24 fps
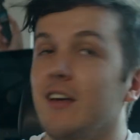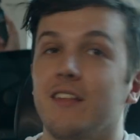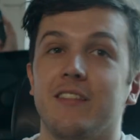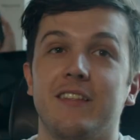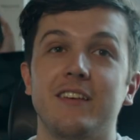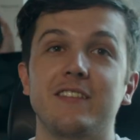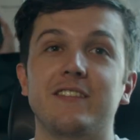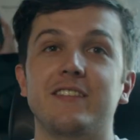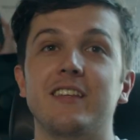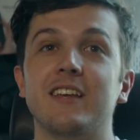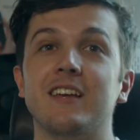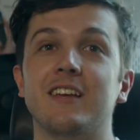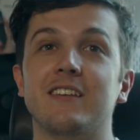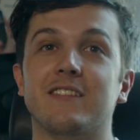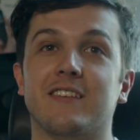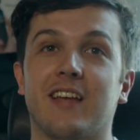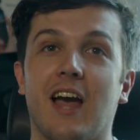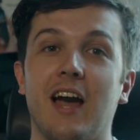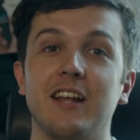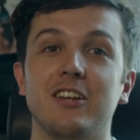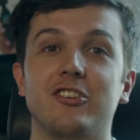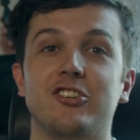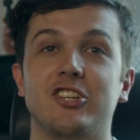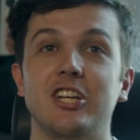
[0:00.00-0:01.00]
This thing is
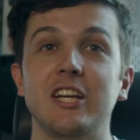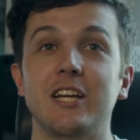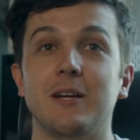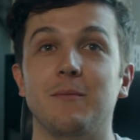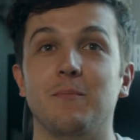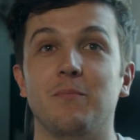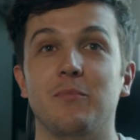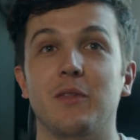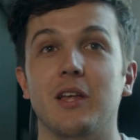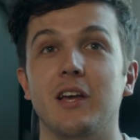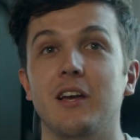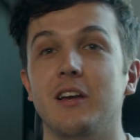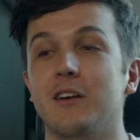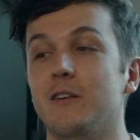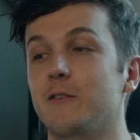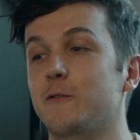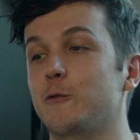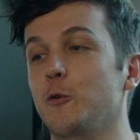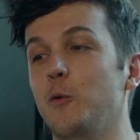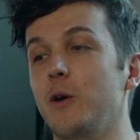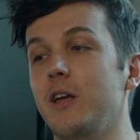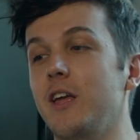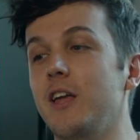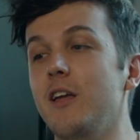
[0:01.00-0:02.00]
kind of cheap.
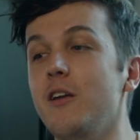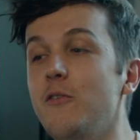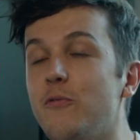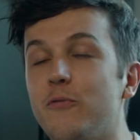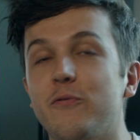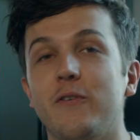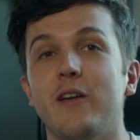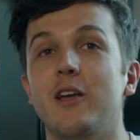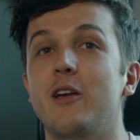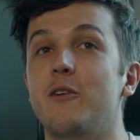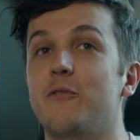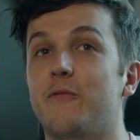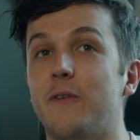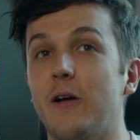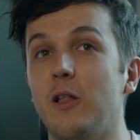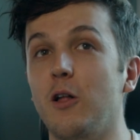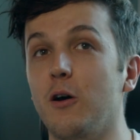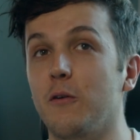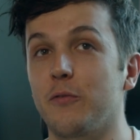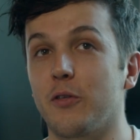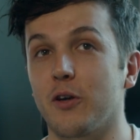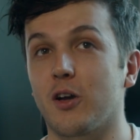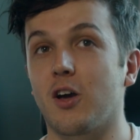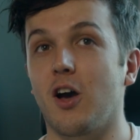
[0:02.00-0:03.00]
So if it fell
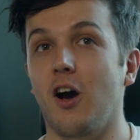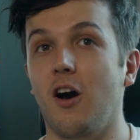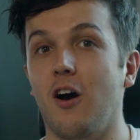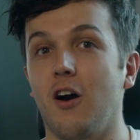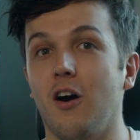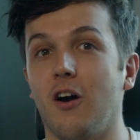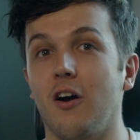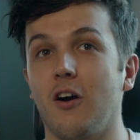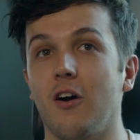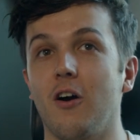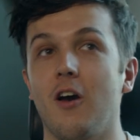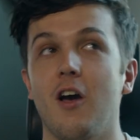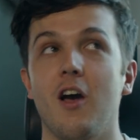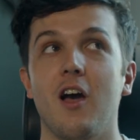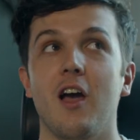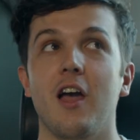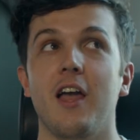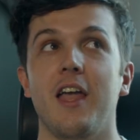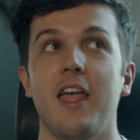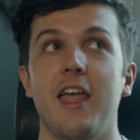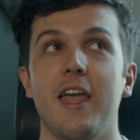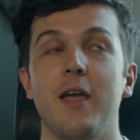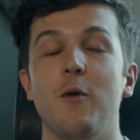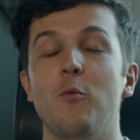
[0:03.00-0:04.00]
off the car,
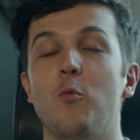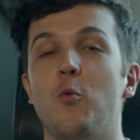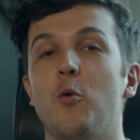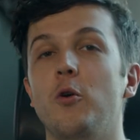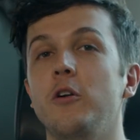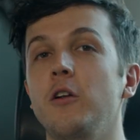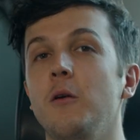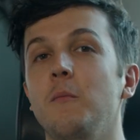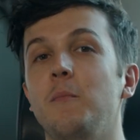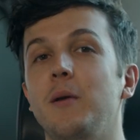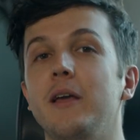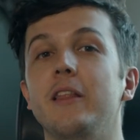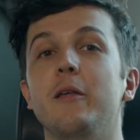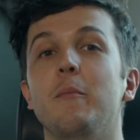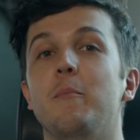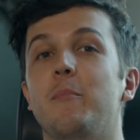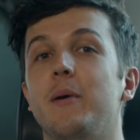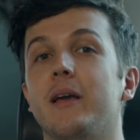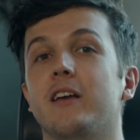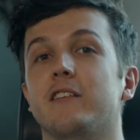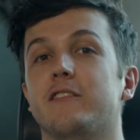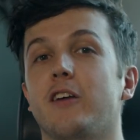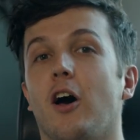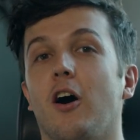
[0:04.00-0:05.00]
it wouldn't be the
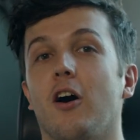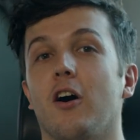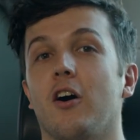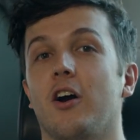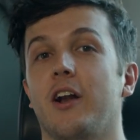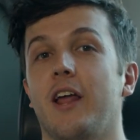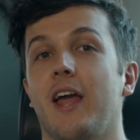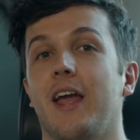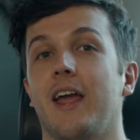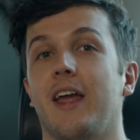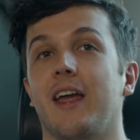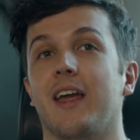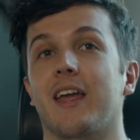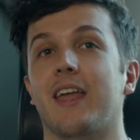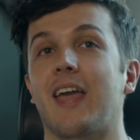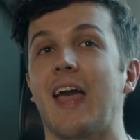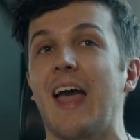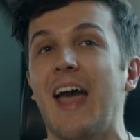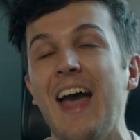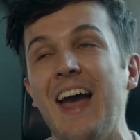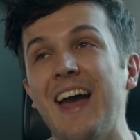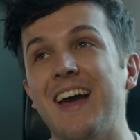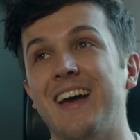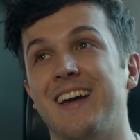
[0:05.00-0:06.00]
biggest heartache.
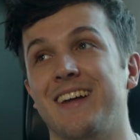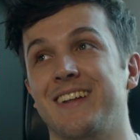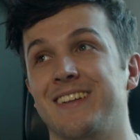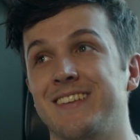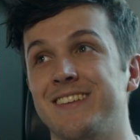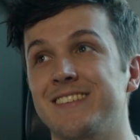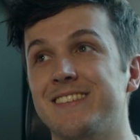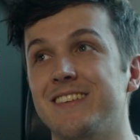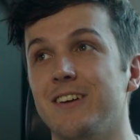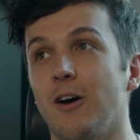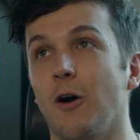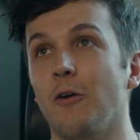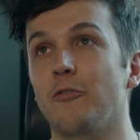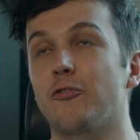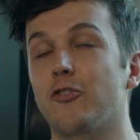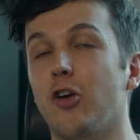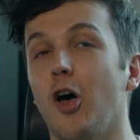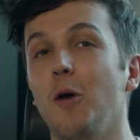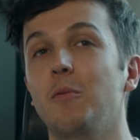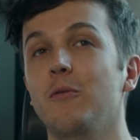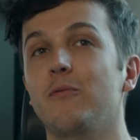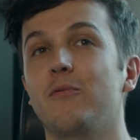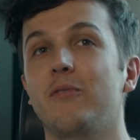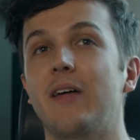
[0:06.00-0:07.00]
And on
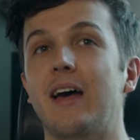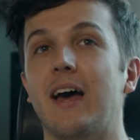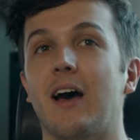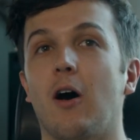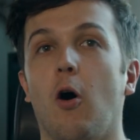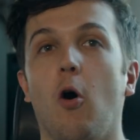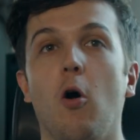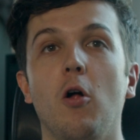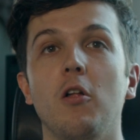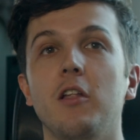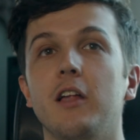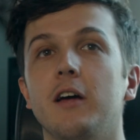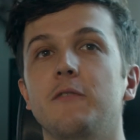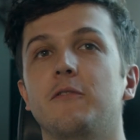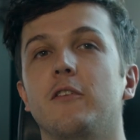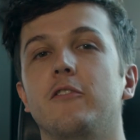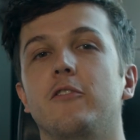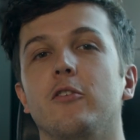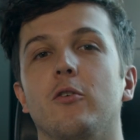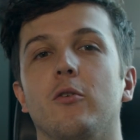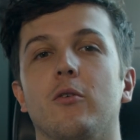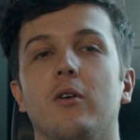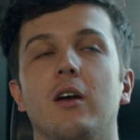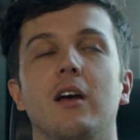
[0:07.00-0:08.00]
top of that, all I have to
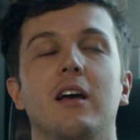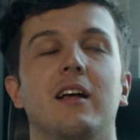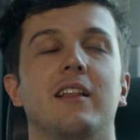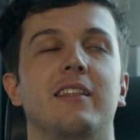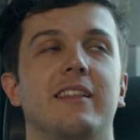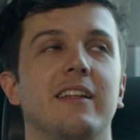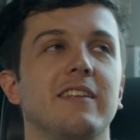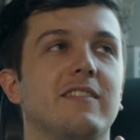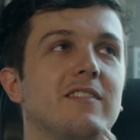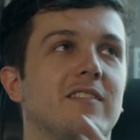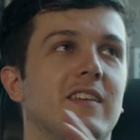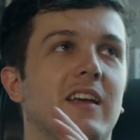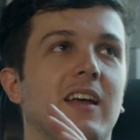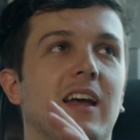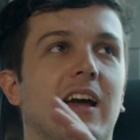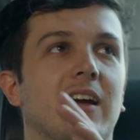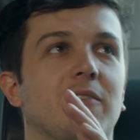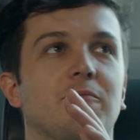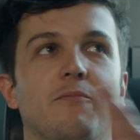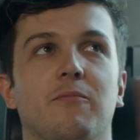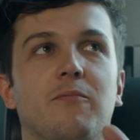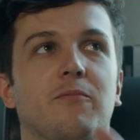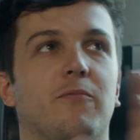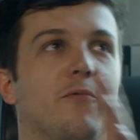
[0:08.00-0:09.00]
do, let's say
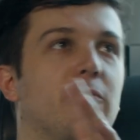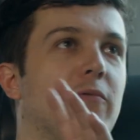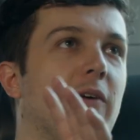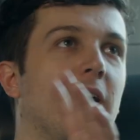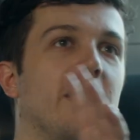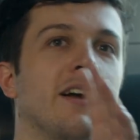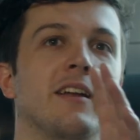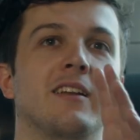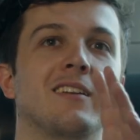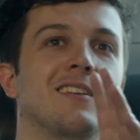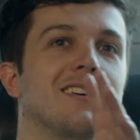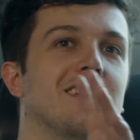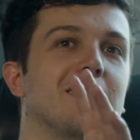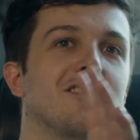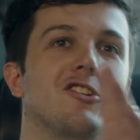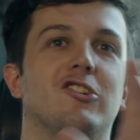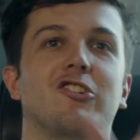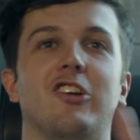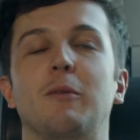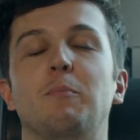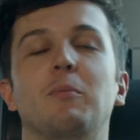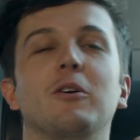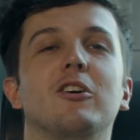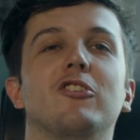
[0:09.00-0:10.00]
I find a
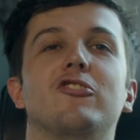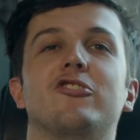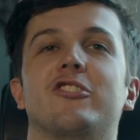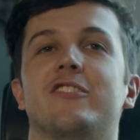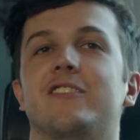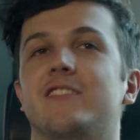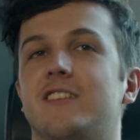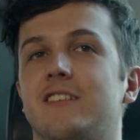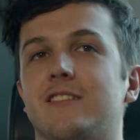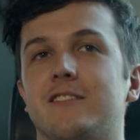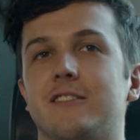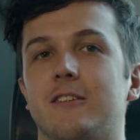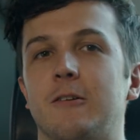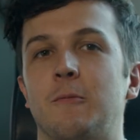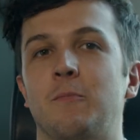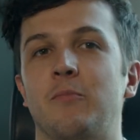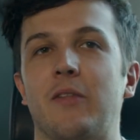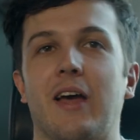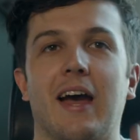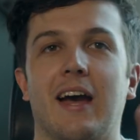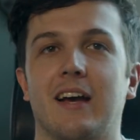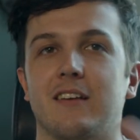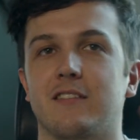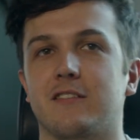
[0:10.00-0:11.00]
cheap-ish system
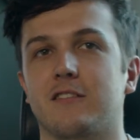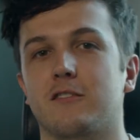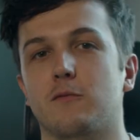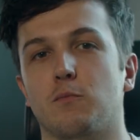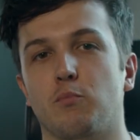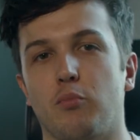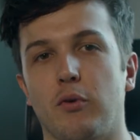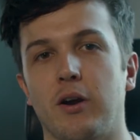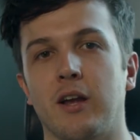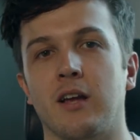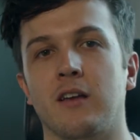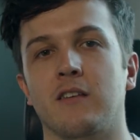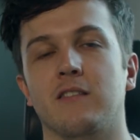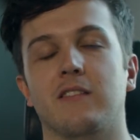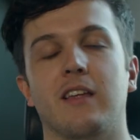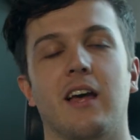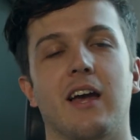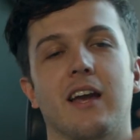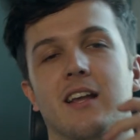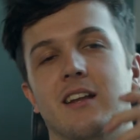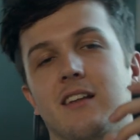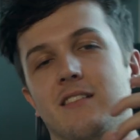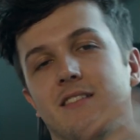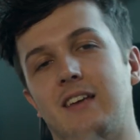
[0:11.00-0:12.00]
that has springs that
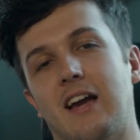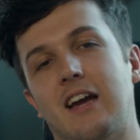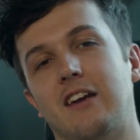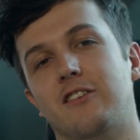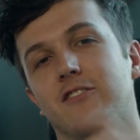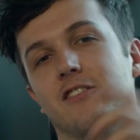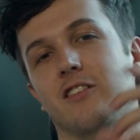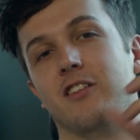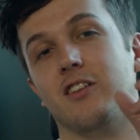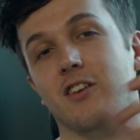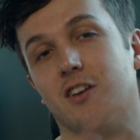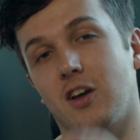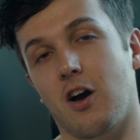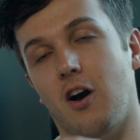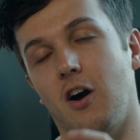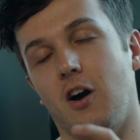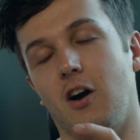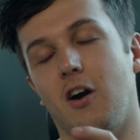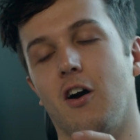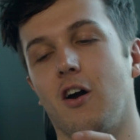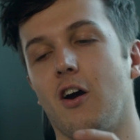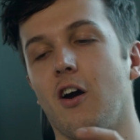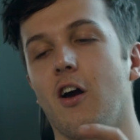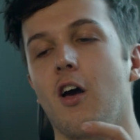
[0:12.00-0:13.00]
I can attach to the
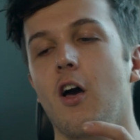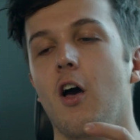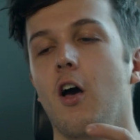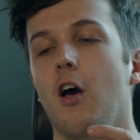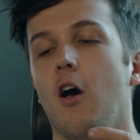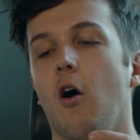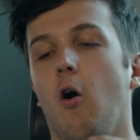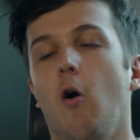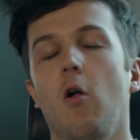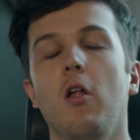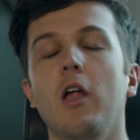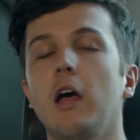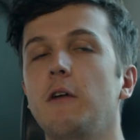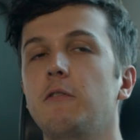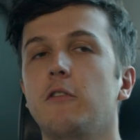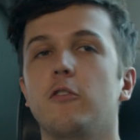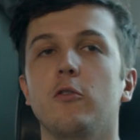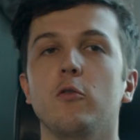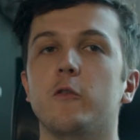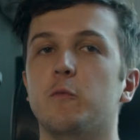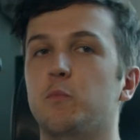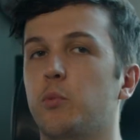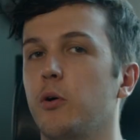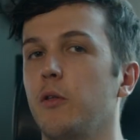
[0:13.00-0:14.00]
car. All I have to
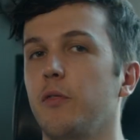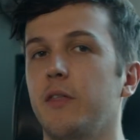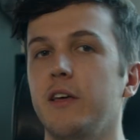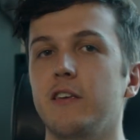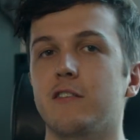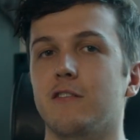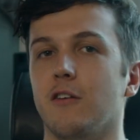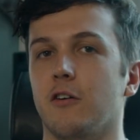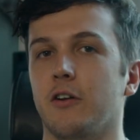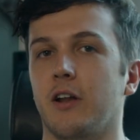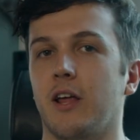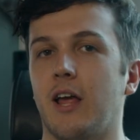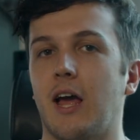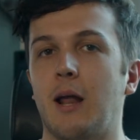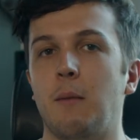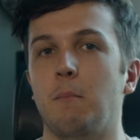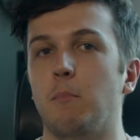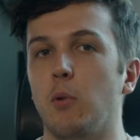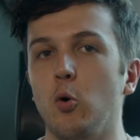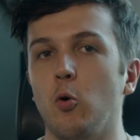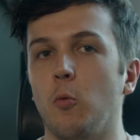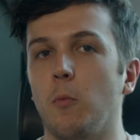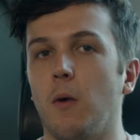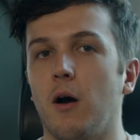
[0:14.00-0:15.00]
do is put this on it and
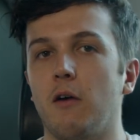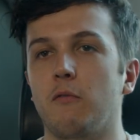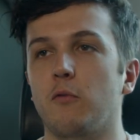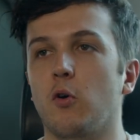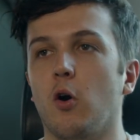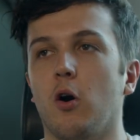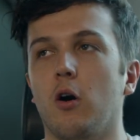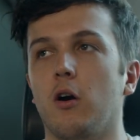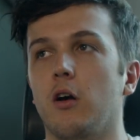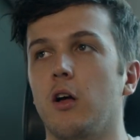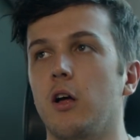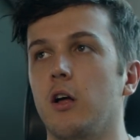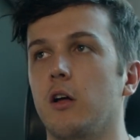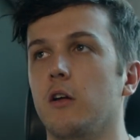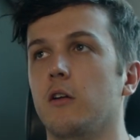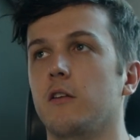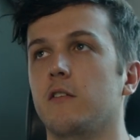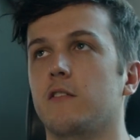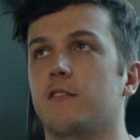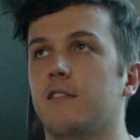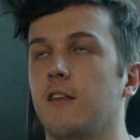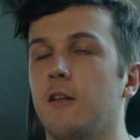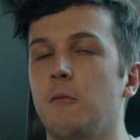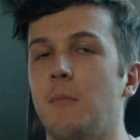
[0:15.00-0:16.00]
boom, I've got
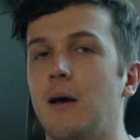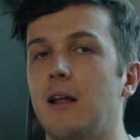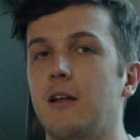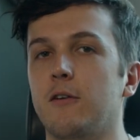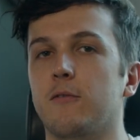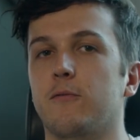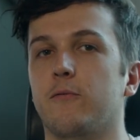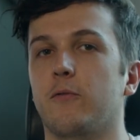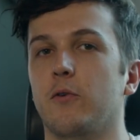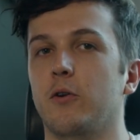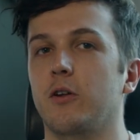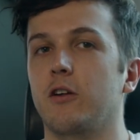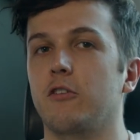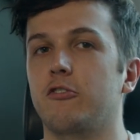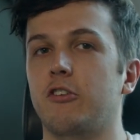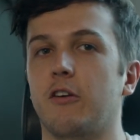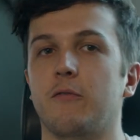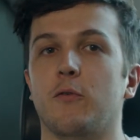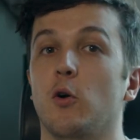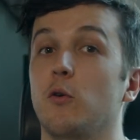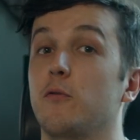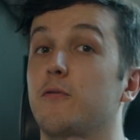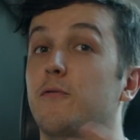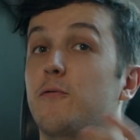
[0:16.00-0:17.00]
cinematic footage,
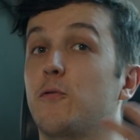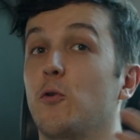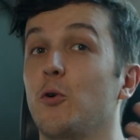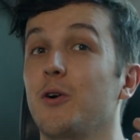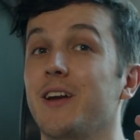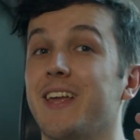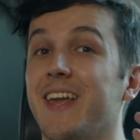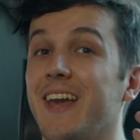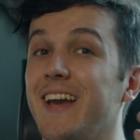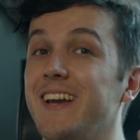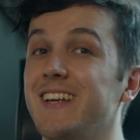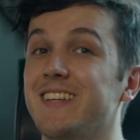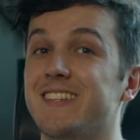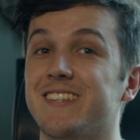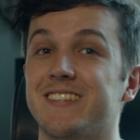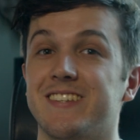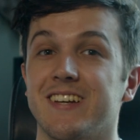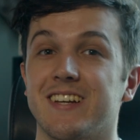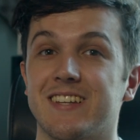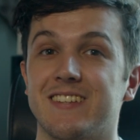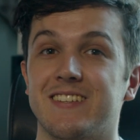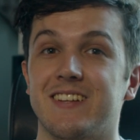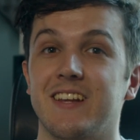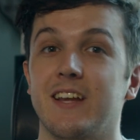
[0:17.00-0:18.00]
I've got 4K
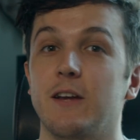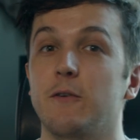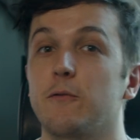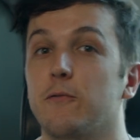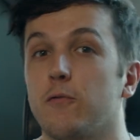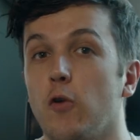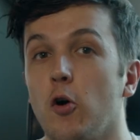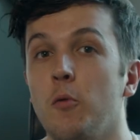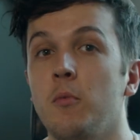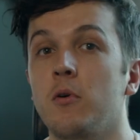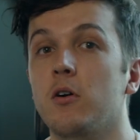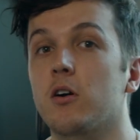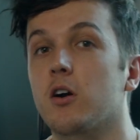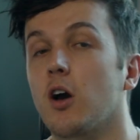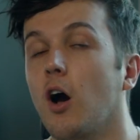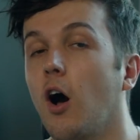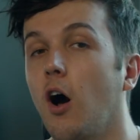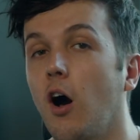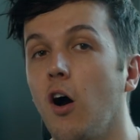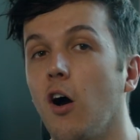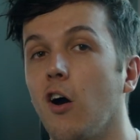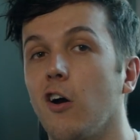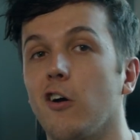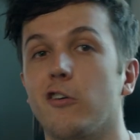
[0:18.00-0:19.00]
60 from a
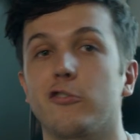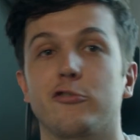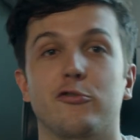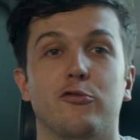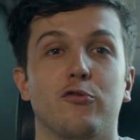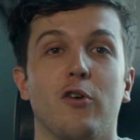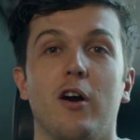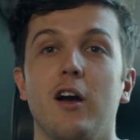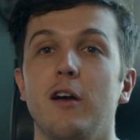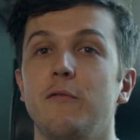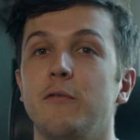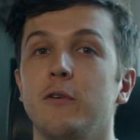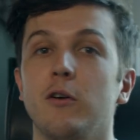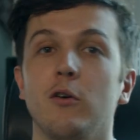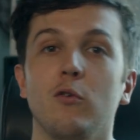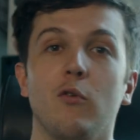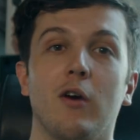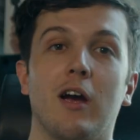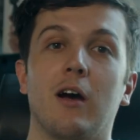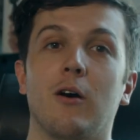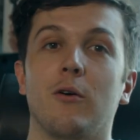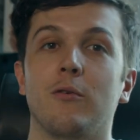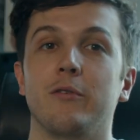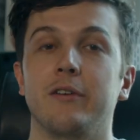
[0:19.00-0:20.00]
car driving
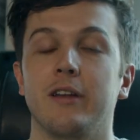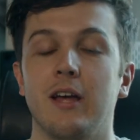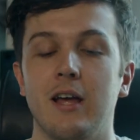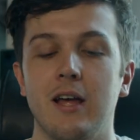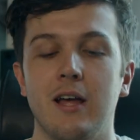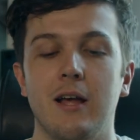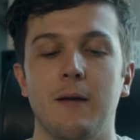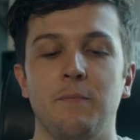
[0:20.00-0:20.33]
around.